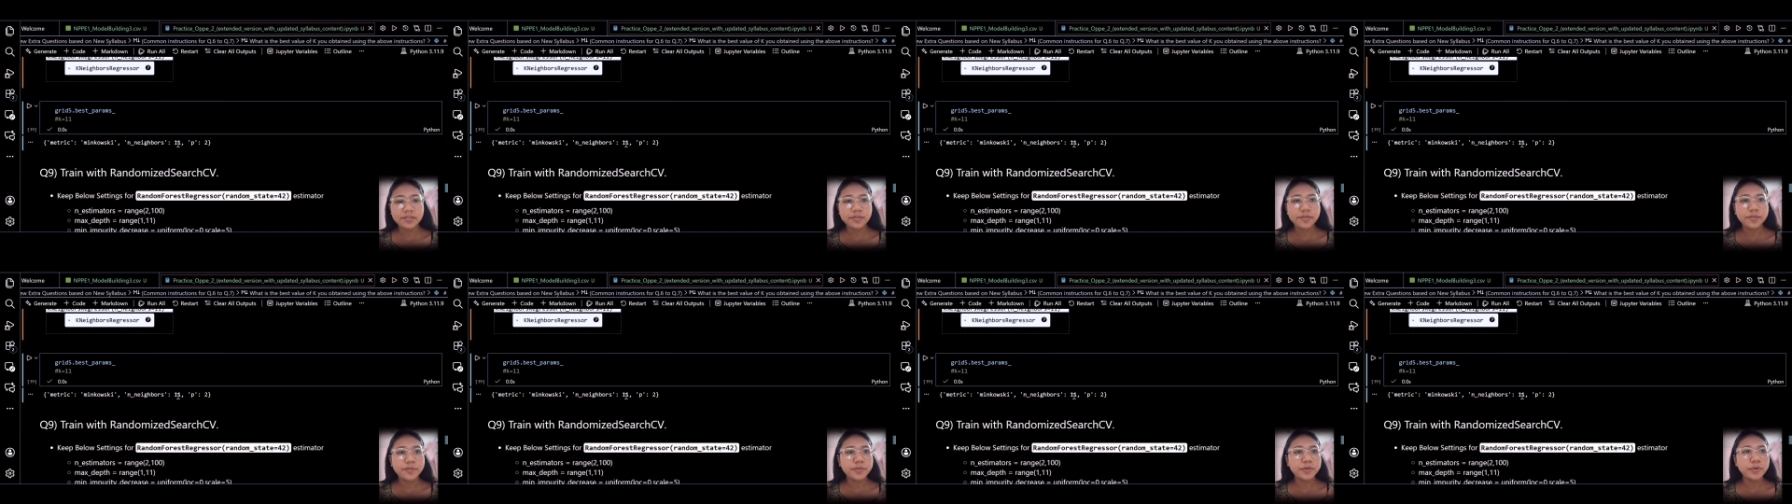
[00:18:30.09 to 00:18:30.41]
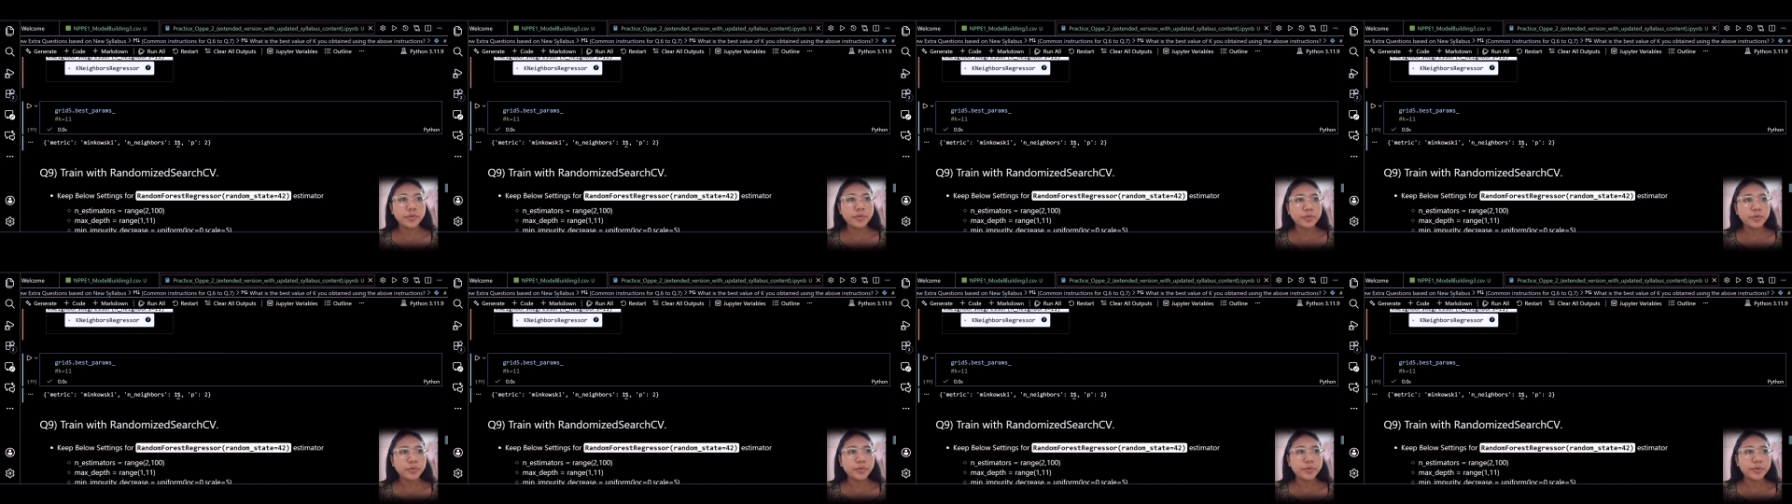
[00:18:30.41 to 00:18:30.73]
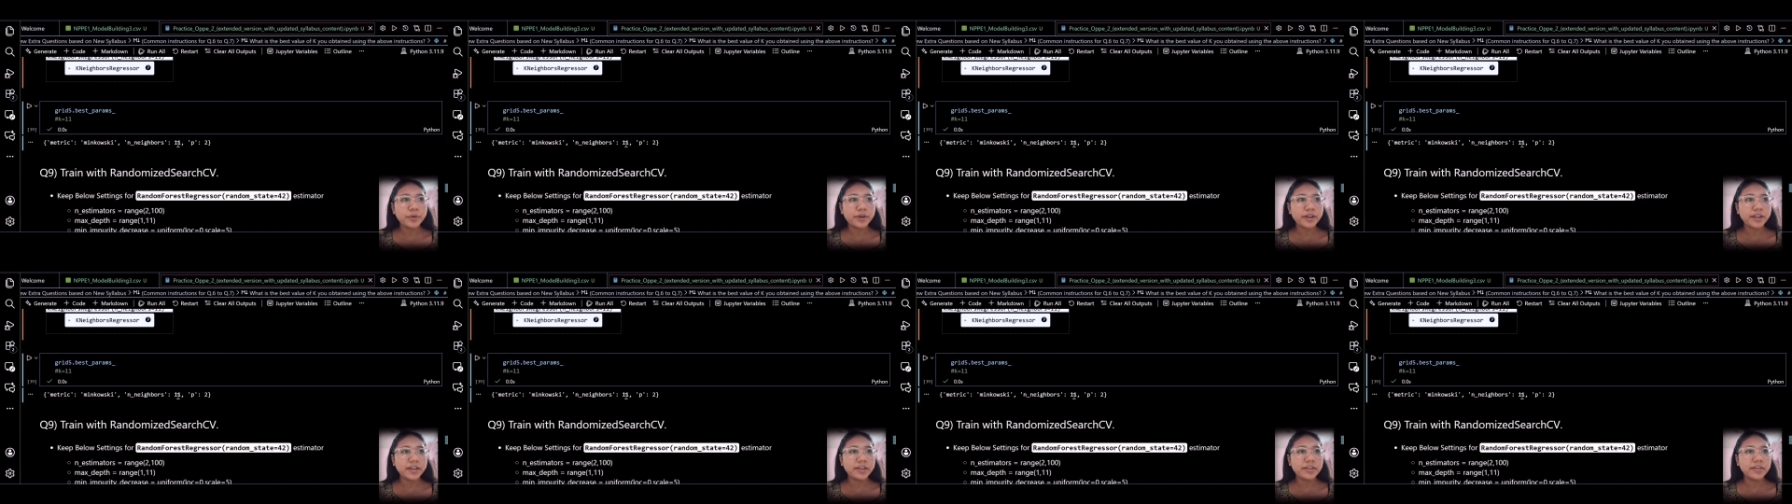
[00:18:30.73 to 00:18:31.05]
If
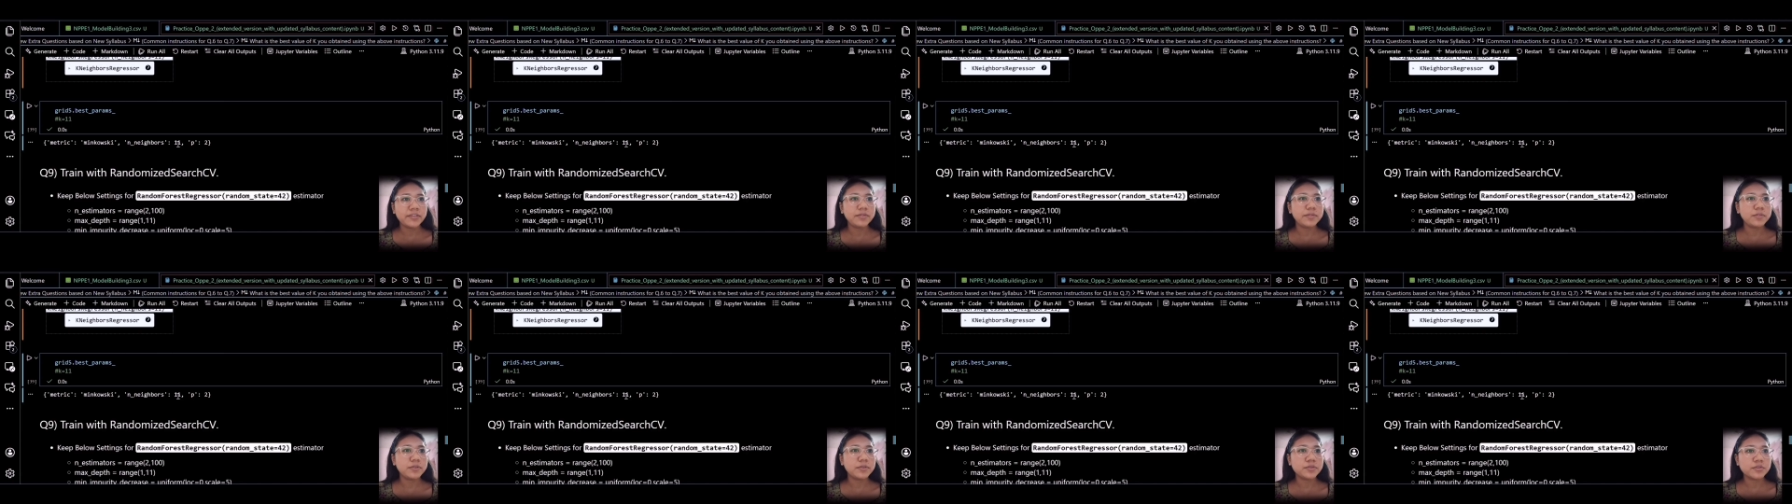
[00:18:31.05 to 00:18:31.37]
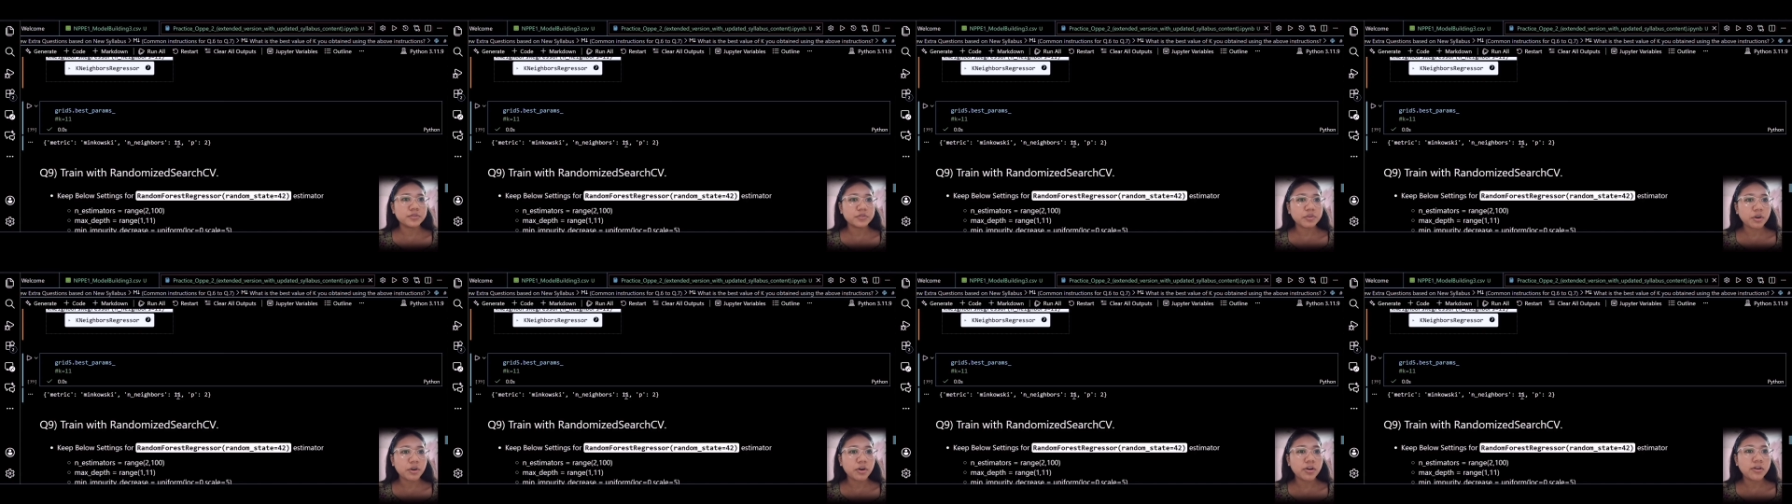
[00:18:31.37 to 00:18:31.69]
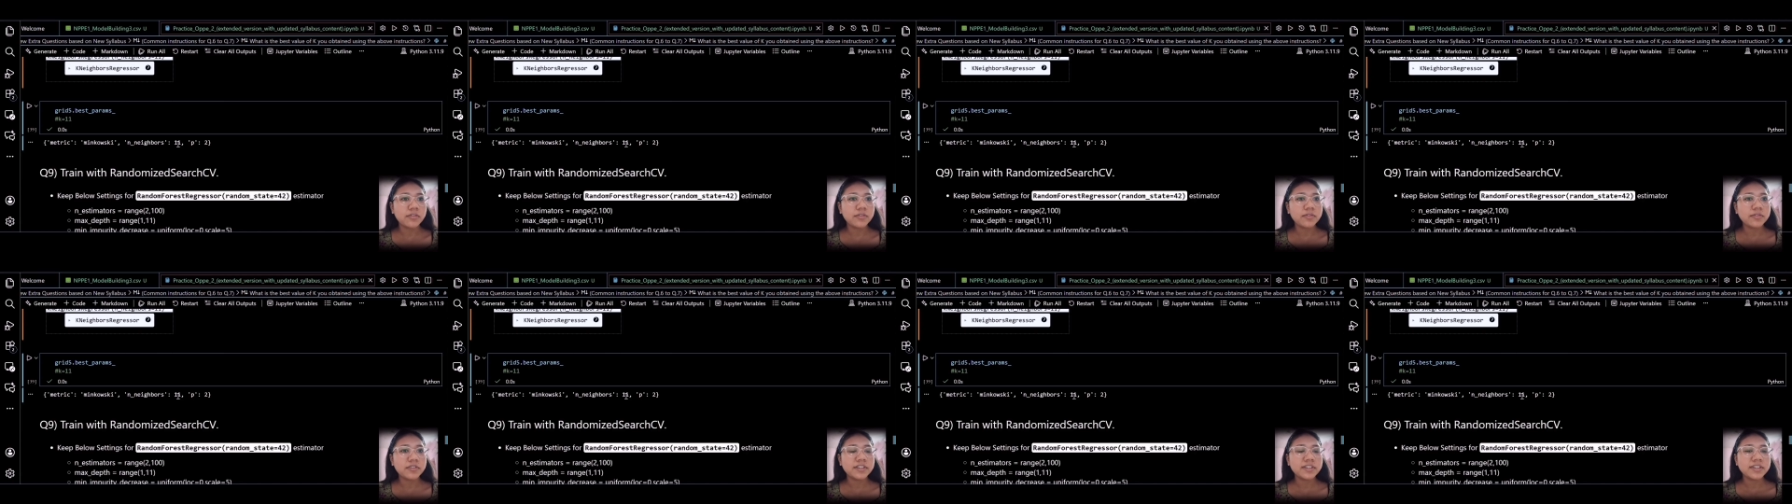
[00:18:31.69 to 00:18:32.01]
any of you
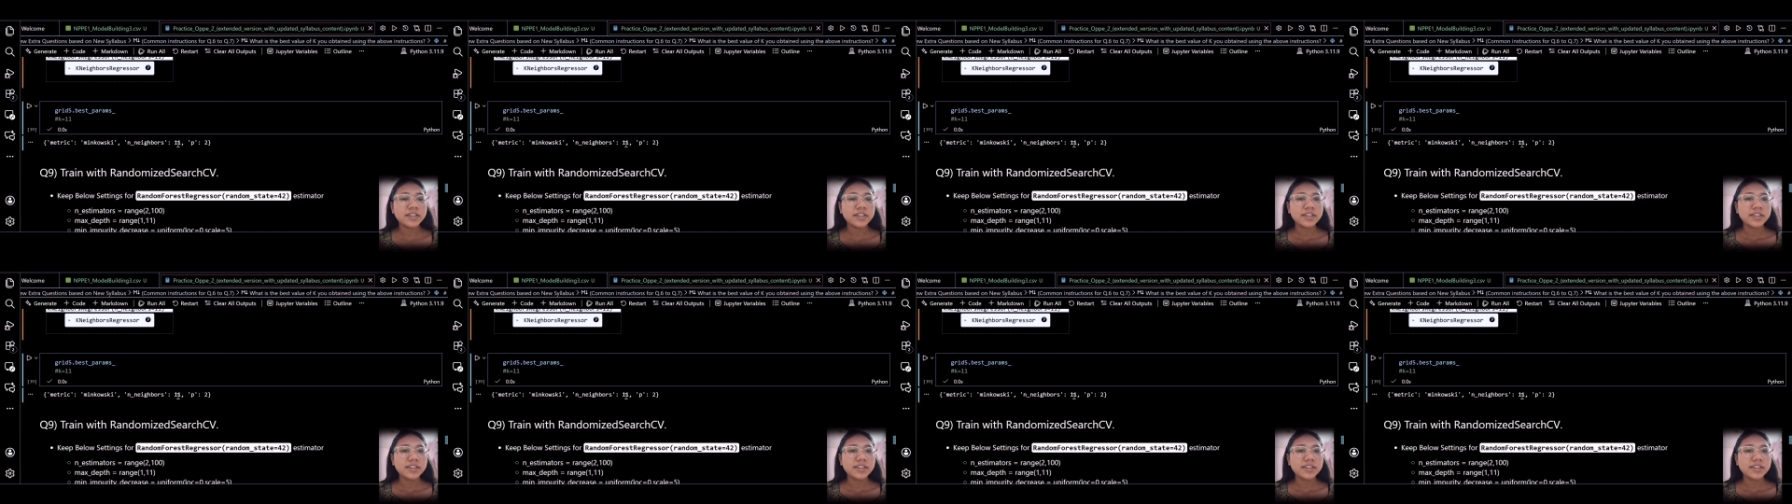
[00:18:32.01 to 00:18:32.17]
solve